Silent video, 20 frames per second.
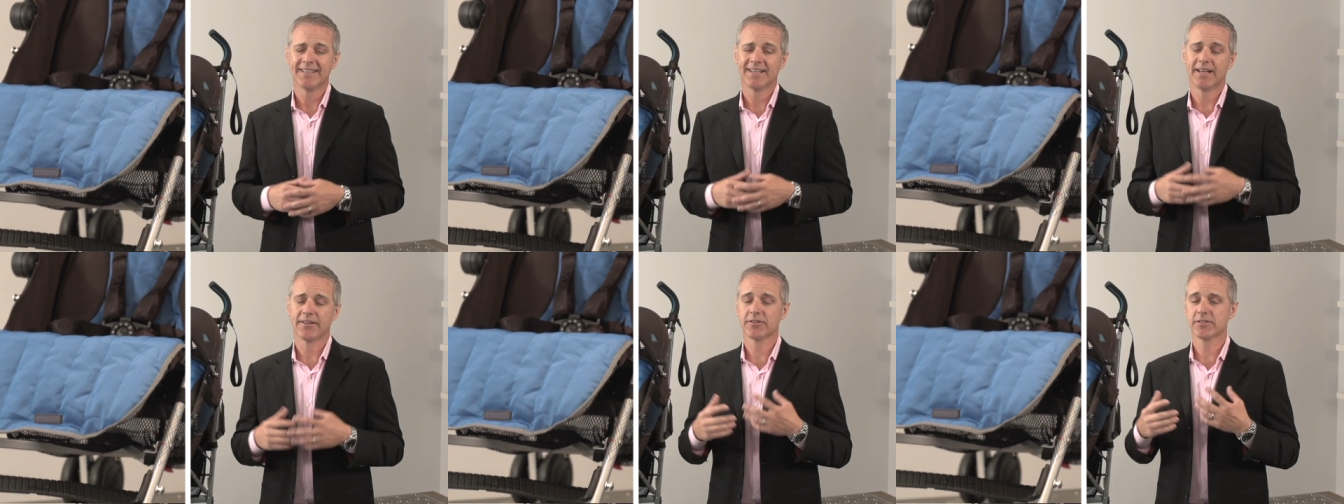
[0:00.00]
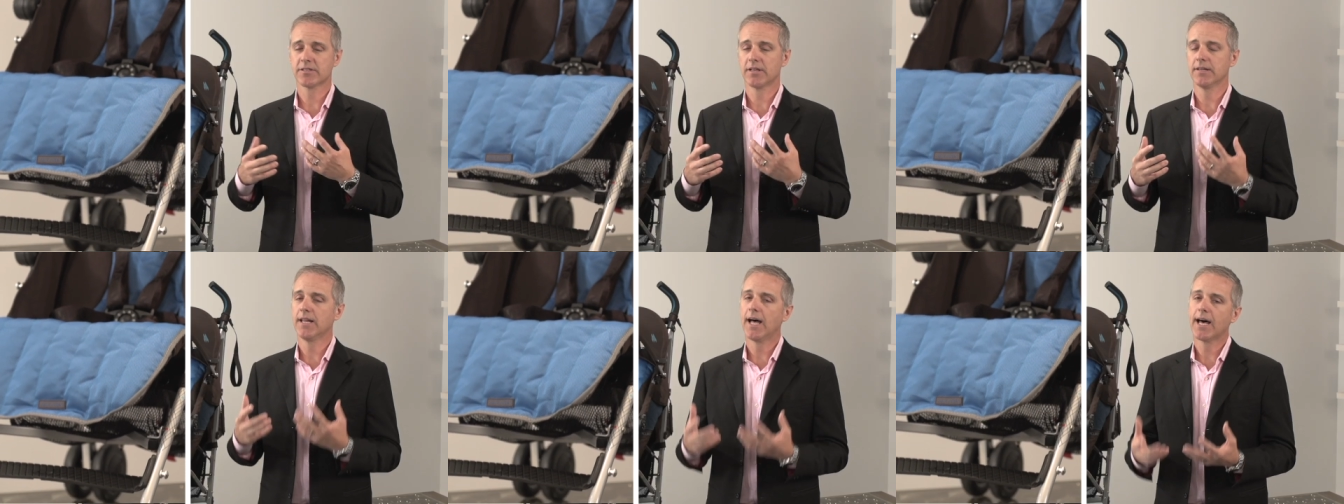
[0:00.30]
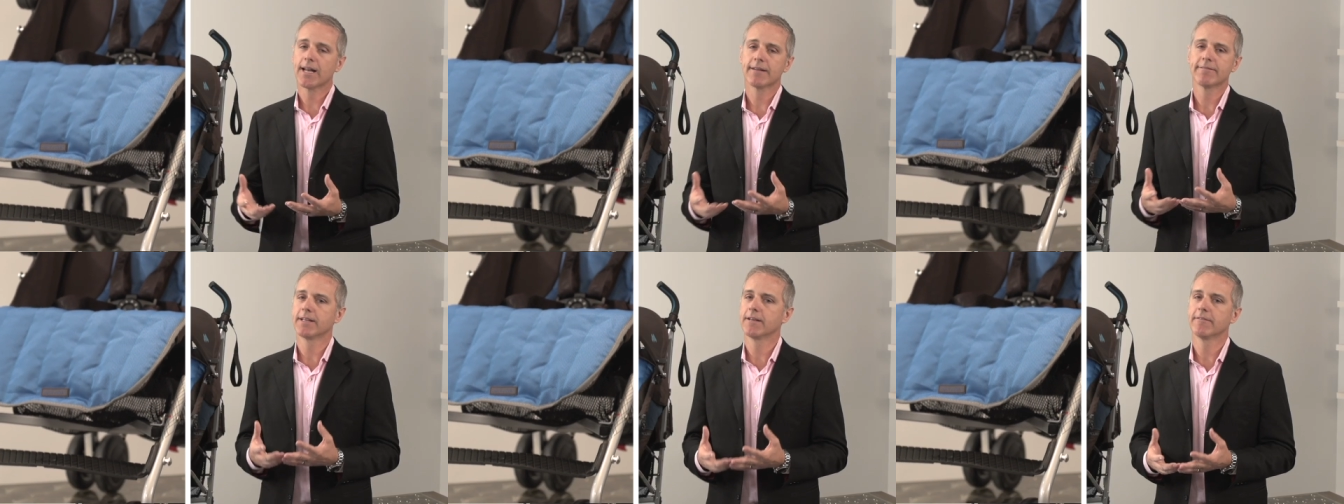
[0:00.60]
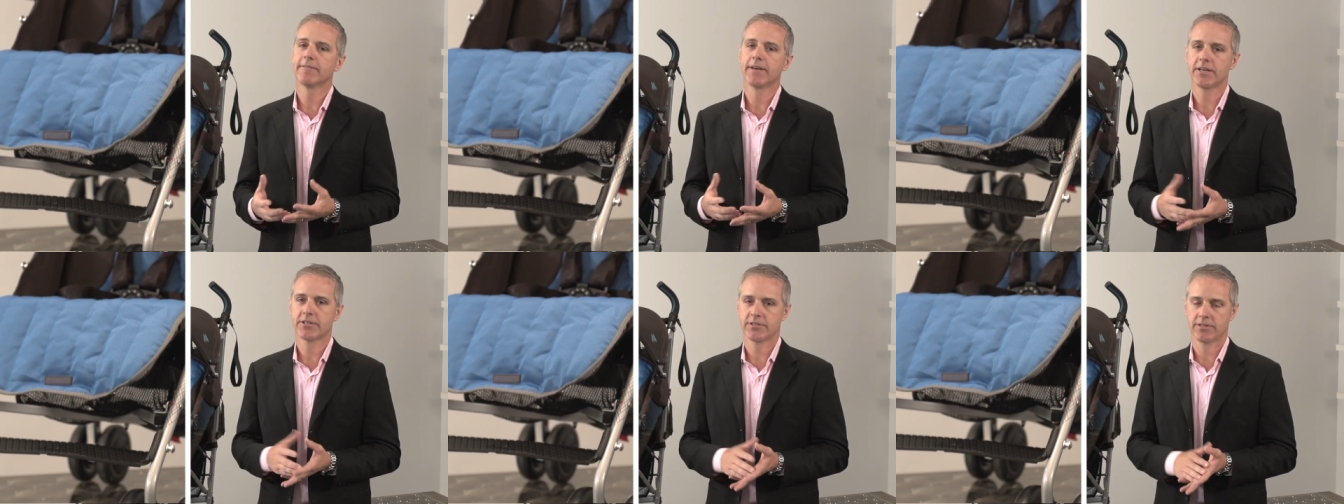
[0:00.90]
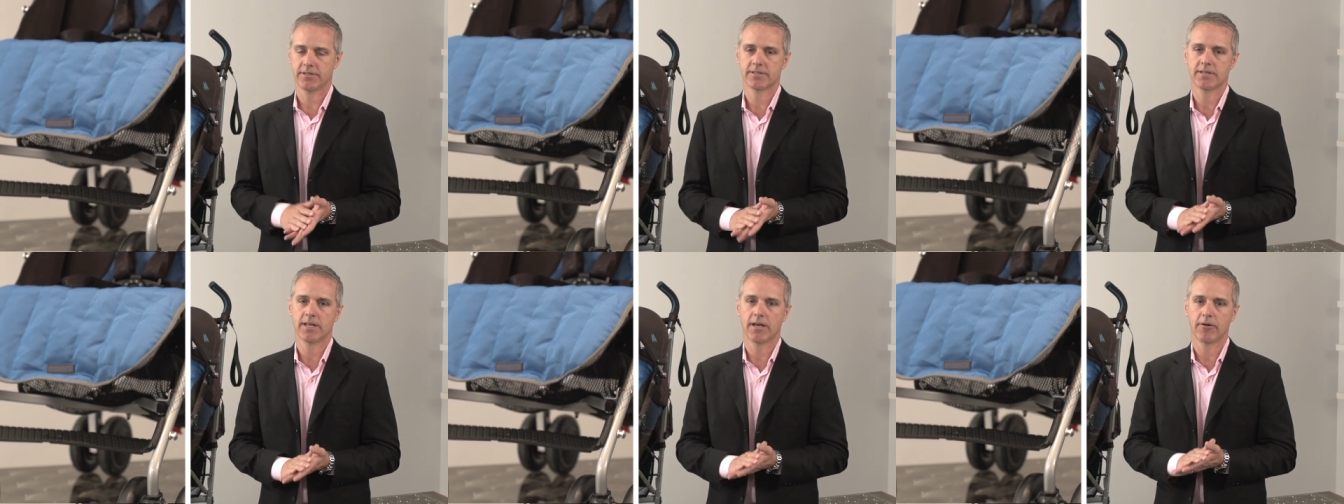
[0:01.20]
Now, there's a lot of
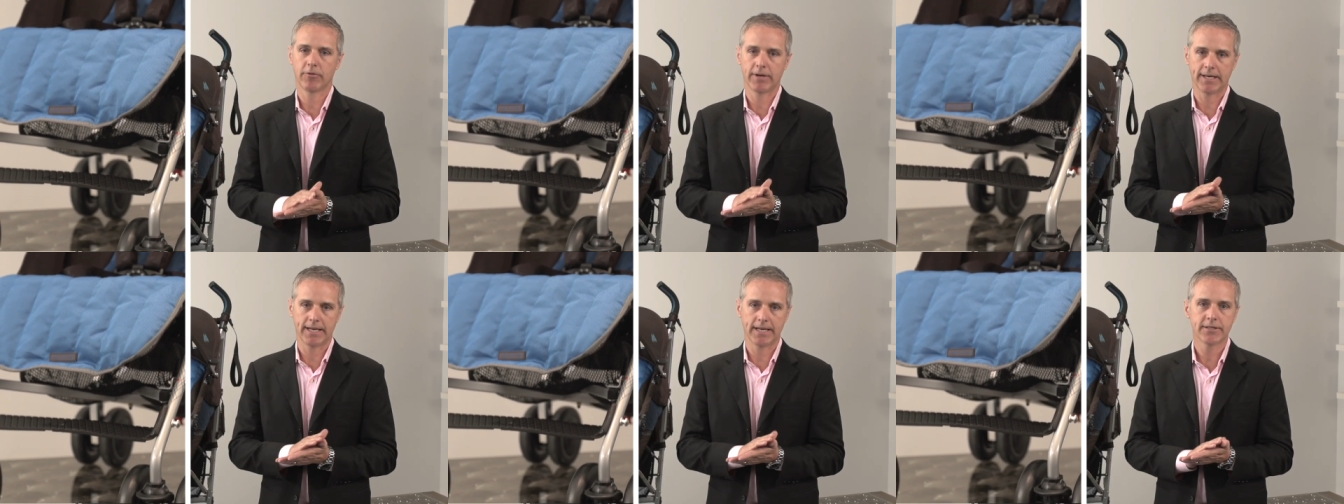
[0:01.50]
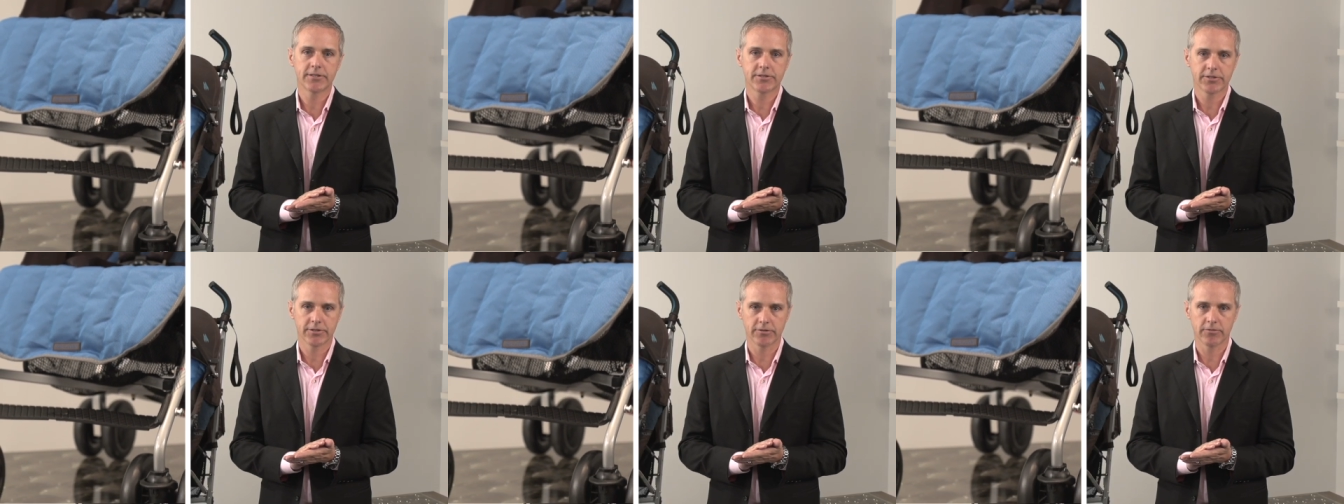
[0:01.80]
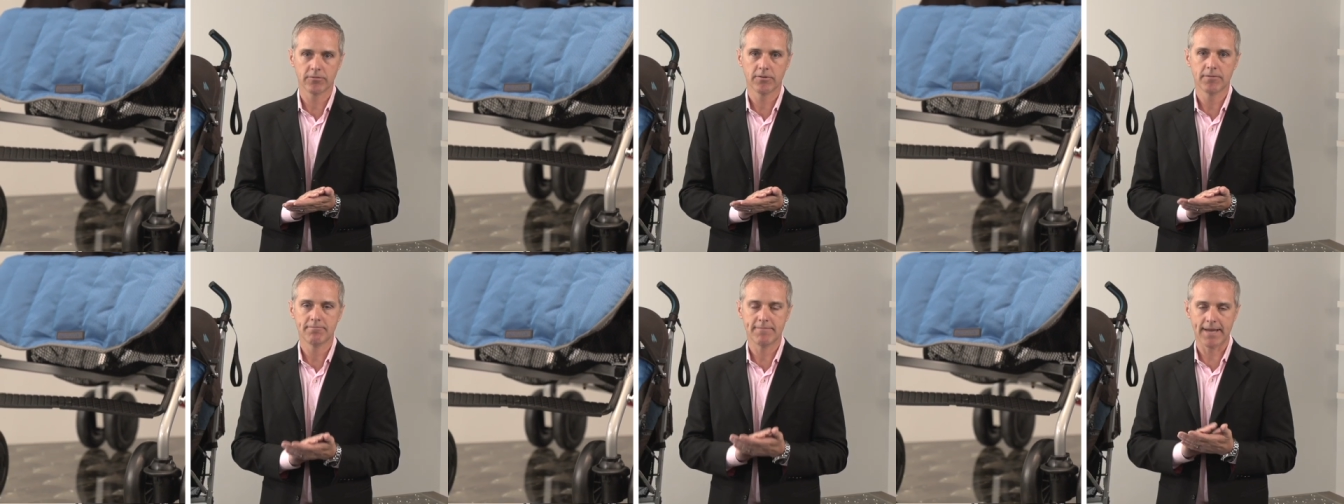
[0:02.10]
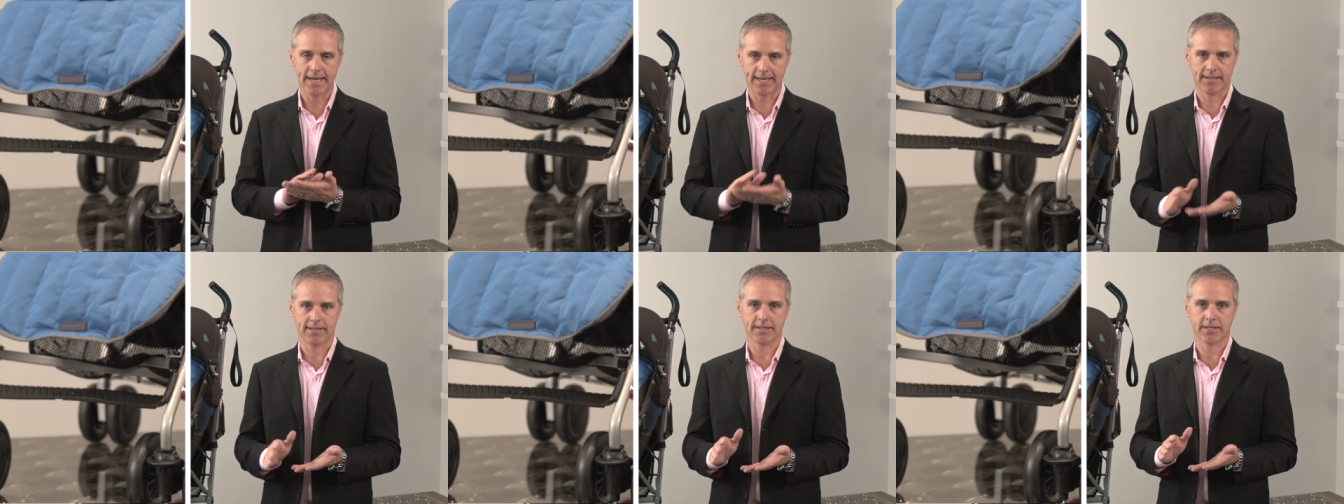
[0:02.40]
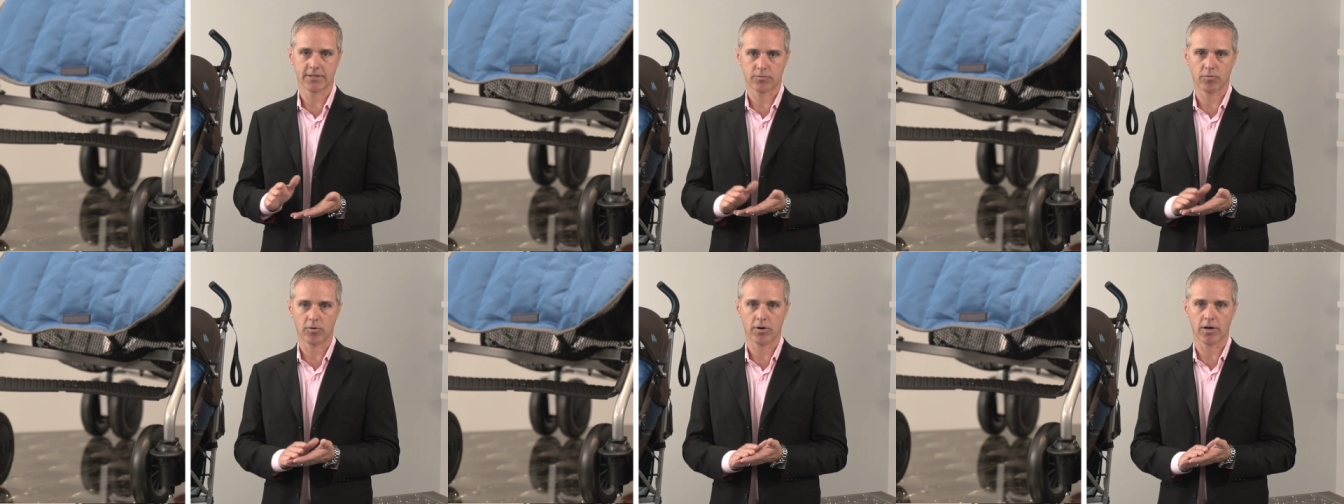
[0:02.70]
innovations that went into making
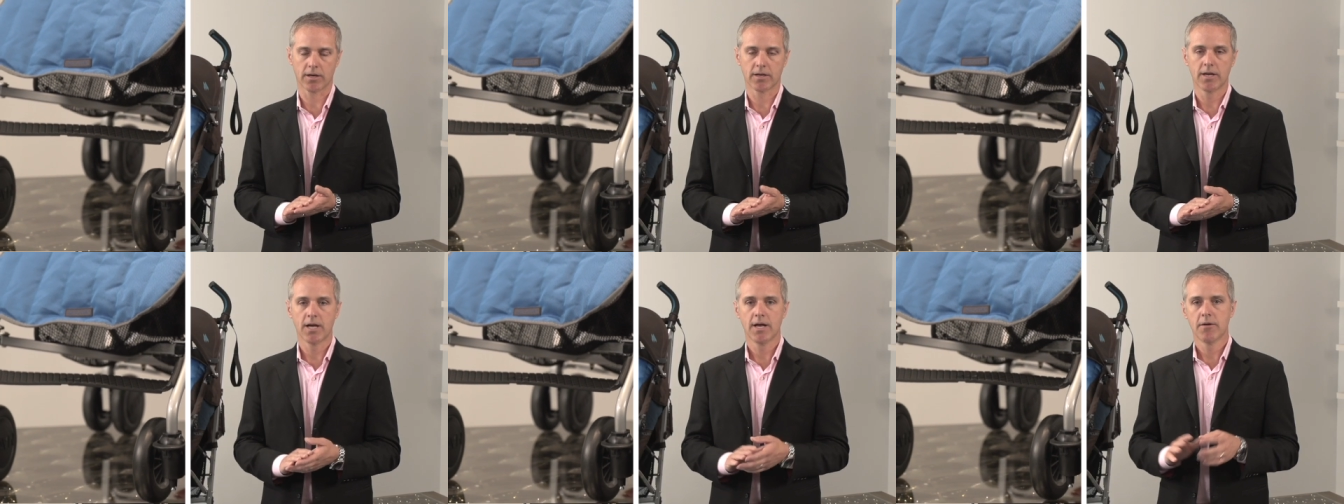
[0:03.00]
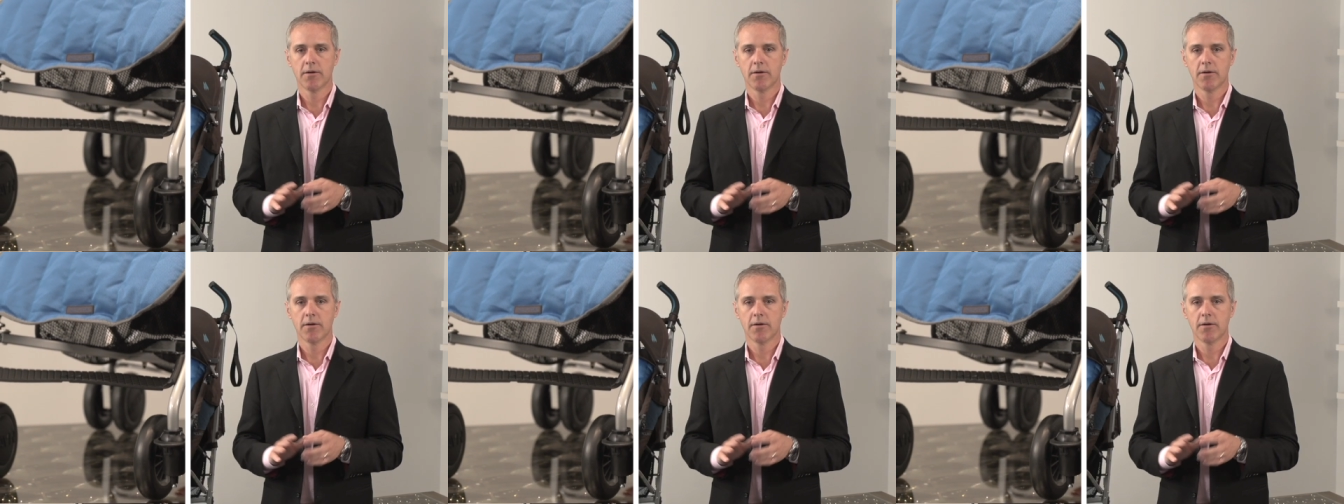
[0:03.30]
this work,